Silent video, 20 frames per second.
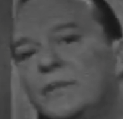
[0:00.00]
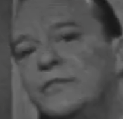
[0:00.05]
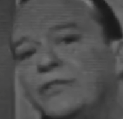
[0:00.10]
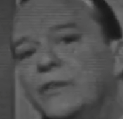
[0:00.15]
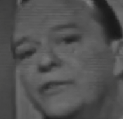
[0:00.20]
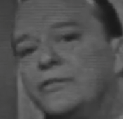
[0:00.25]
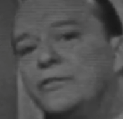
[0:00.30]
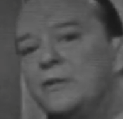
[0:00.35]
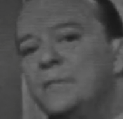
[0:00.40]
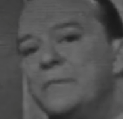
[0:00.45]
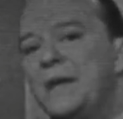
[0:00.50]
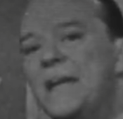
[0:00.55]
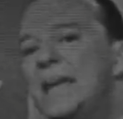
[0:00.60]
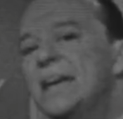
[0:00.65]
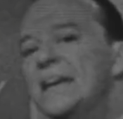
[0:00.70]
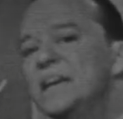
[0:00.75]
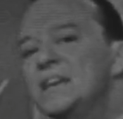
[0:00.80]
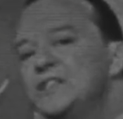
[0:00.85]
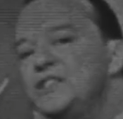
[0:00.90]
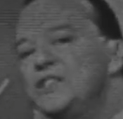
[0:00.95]
system
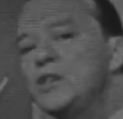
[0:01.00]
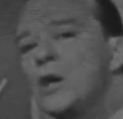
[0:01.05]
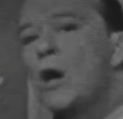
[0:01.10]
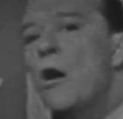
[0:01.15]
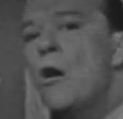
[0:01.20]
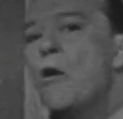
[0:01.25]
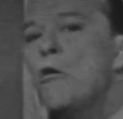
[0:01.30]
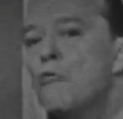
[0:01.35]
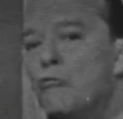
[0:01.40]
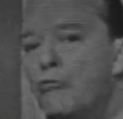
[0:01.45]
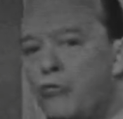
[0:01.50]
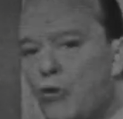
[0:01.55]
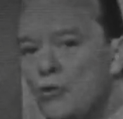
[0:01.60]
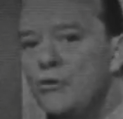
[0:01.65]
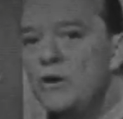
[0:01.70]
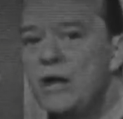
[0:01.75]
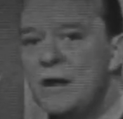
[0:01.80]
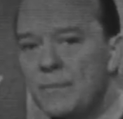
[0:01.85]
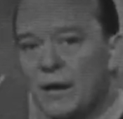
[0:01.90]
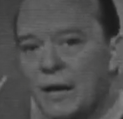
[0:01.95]
is
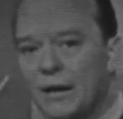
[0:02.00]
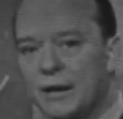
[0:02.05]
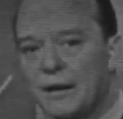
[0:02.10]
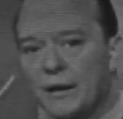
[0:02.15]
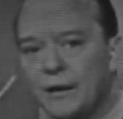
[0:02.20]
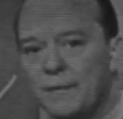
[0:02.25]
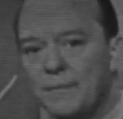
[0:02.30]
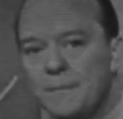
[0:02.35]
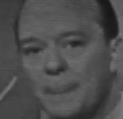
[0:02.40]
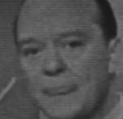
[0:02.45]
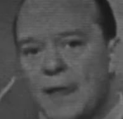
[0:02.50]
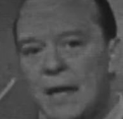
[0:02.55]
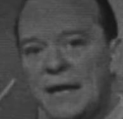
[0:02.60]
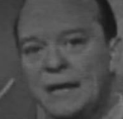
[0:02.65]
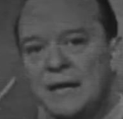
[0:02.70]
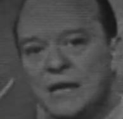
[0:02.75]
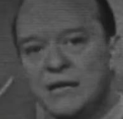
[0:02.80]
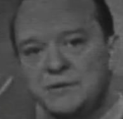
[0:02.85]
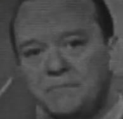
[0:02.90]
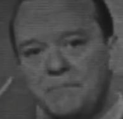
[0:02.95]
phonemic.
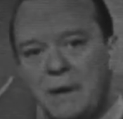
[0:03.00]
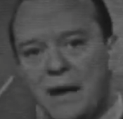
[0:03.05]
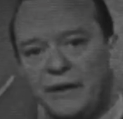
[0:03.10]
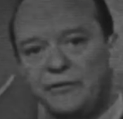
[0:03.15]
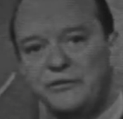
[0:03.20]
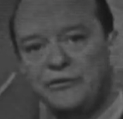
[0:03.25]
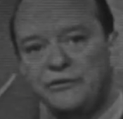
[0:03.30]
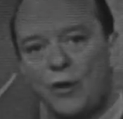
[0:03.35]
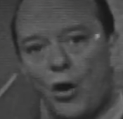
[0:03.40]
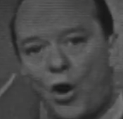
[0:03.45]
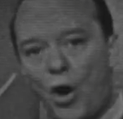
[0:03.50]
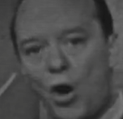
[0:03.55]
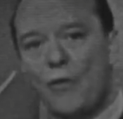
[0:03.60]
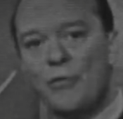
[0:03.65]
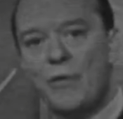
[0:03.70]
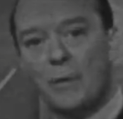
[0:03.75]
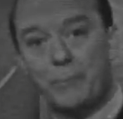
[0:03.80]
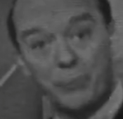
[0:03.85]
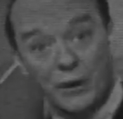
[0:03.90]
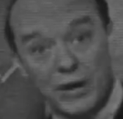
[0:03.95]
It is based on
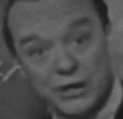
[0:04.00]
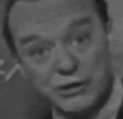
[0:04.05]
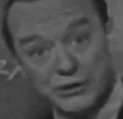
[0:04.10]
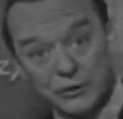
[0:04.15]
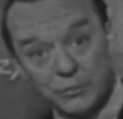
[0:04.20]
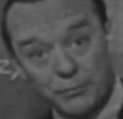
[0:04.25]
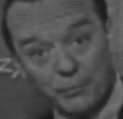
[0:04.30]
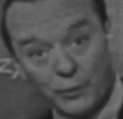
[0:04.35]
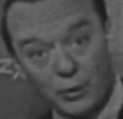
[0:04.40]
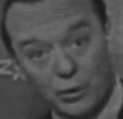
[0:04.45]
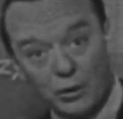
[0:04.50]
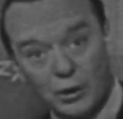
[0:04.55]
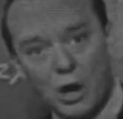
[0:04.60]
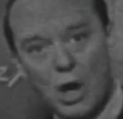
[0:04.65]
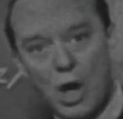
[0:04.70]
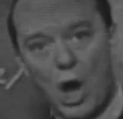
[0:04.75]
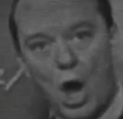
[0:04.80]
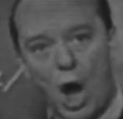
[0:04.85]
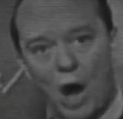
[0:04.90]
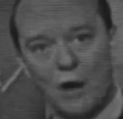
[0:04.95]
the principle
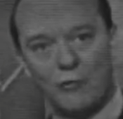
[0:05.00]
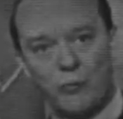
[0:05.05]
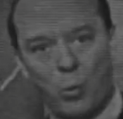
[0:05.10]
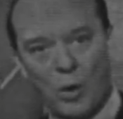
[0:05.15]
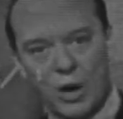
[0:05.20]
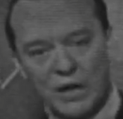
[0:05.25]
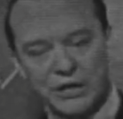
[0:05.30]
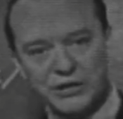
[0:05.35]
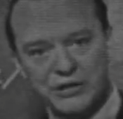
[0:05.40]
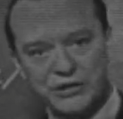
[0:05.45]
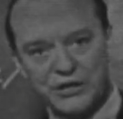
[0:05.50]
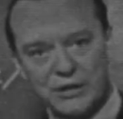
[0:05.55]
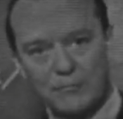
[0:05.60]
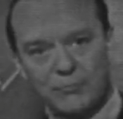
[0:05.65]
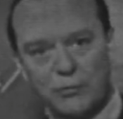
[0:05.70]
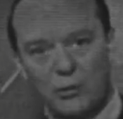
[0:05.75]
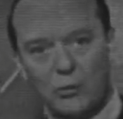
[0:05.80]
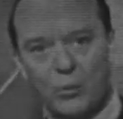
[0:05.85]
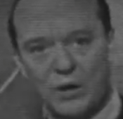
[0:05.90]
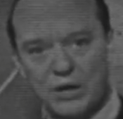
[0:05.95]
of one
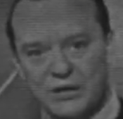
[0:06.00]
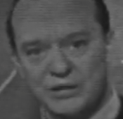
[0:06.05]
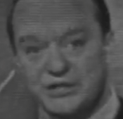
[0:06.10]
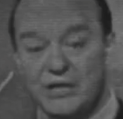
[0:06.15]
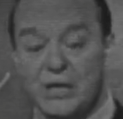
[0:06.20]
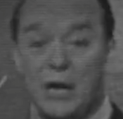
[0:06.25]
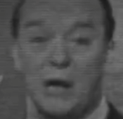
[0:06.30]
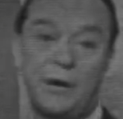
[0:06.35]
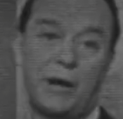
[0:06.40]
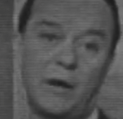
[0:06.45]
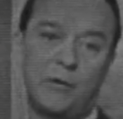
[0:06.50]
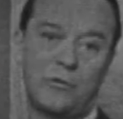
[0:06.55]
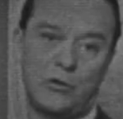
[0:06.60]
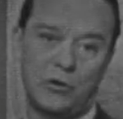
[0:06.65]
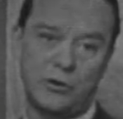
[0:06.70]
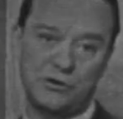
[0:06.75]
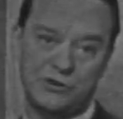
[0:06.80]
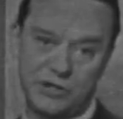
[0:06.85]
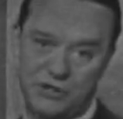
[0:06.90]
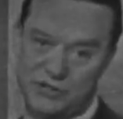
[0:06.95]
symbol, one sound. Now, of
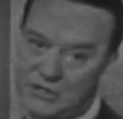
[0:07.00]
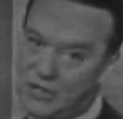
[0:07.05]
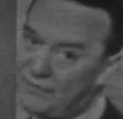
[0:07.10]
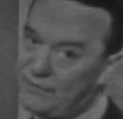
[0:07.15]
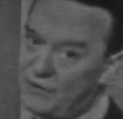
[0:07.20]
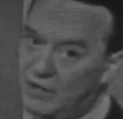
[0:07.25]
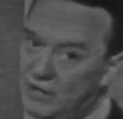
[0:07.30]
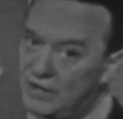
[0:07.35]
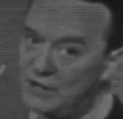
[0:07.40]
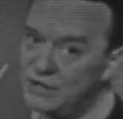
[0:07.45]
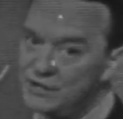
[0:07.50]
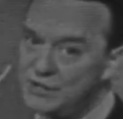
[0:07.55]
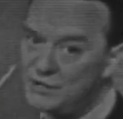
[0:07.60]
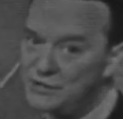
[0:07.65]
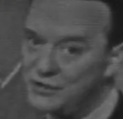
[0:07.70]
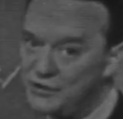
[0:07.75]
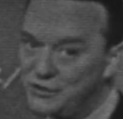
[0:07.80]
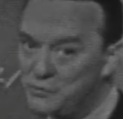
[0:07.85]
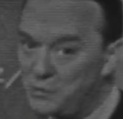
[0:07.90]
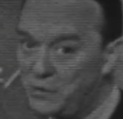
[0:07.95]
course, it's not very
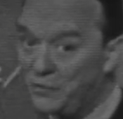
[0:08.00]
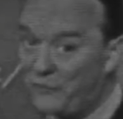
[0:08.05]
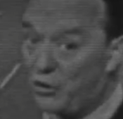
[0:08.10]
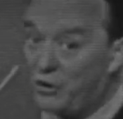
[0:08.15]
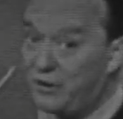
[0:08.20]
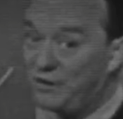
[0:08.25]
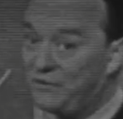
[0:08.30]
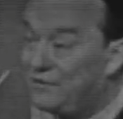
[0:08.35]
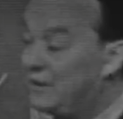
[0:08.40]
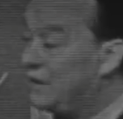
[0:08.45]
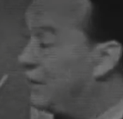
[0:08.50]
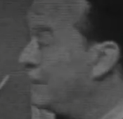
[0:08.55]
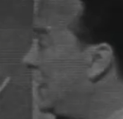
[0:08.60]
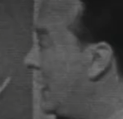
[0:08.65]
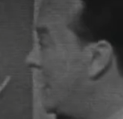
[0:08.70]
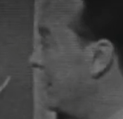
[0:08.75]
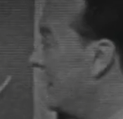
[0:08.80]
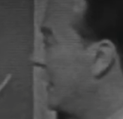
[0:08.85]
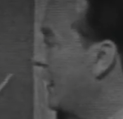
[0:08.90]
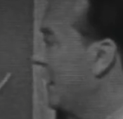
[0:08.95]
consistent, as we've already found
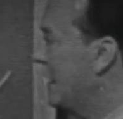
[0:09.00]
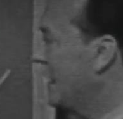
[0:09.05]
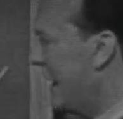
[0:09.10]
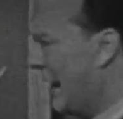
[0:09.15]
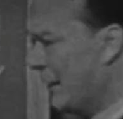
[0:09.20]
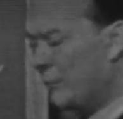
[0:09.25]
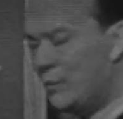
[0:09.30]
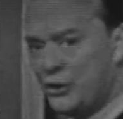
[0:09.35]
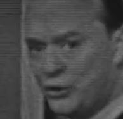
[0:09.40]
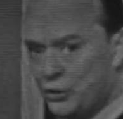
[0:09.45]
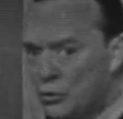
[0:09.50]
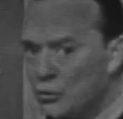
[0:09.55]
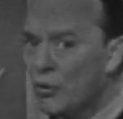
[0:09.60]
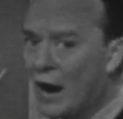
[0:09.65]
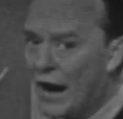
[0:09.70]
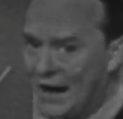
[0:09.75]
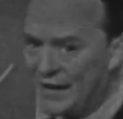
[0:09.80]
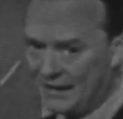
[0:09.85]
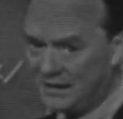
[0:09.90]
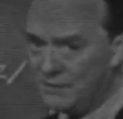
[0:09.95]
out. And we do
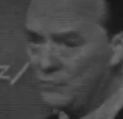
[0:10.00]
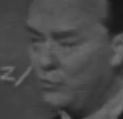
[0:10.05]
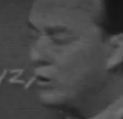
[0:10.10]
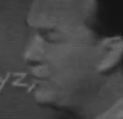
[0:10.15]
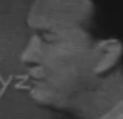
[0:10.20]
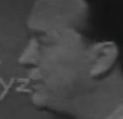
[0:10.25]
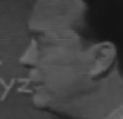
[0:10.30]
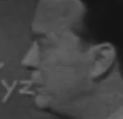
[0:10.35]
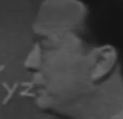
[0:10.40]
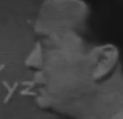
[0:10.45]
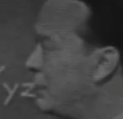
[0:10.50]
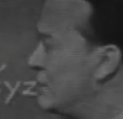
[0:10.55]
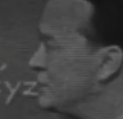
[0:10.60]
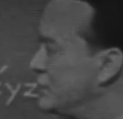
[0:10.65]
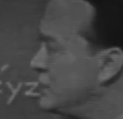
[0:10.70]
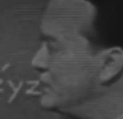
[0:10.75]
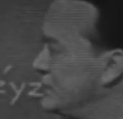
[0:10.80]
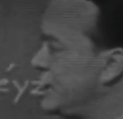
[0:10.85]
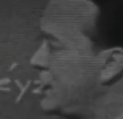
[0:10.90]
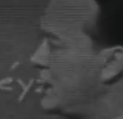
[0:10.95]
write in morphemes. For
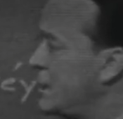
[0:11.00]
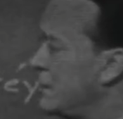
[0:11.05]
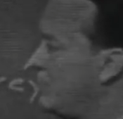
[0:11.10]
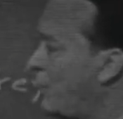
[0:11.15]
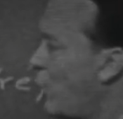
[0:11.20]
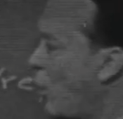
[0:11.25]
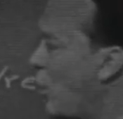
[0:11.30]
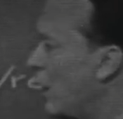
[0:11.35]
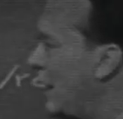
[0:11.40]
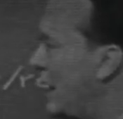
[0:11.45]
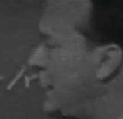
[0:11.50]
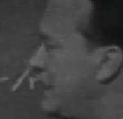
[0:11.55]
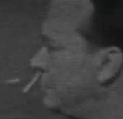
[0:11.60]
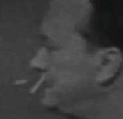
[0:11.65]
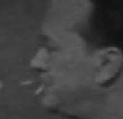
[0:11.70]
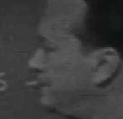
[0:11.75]
instance, here boy,